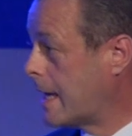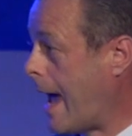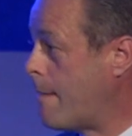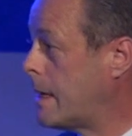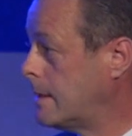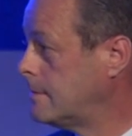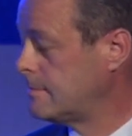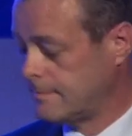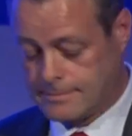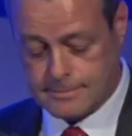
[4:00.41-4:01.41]
the gap.
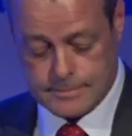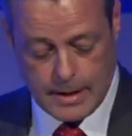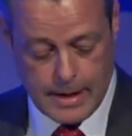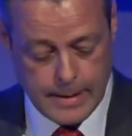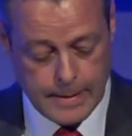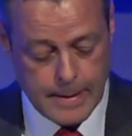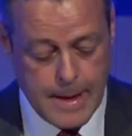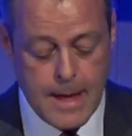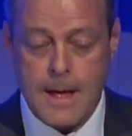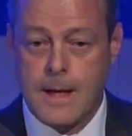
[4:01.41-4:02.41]
Yeah?
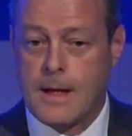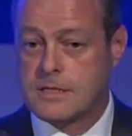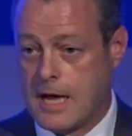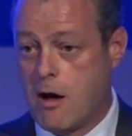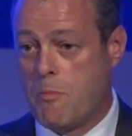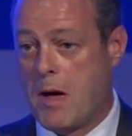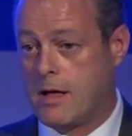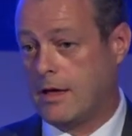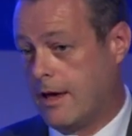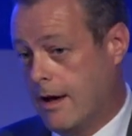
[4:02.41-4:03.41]
To
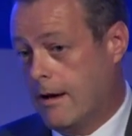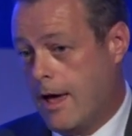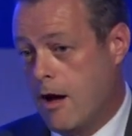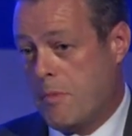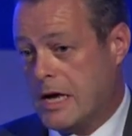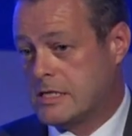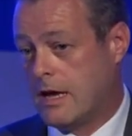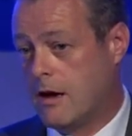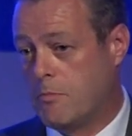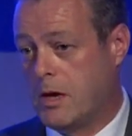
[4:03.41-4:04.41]
help us
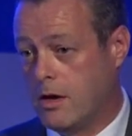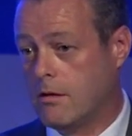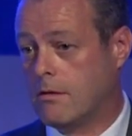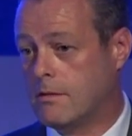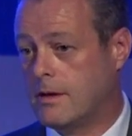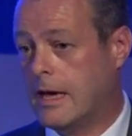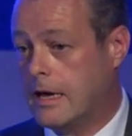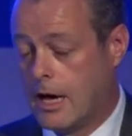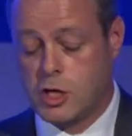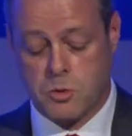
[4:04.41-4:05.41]
to help you
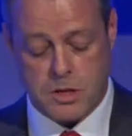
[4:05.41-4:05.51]
engage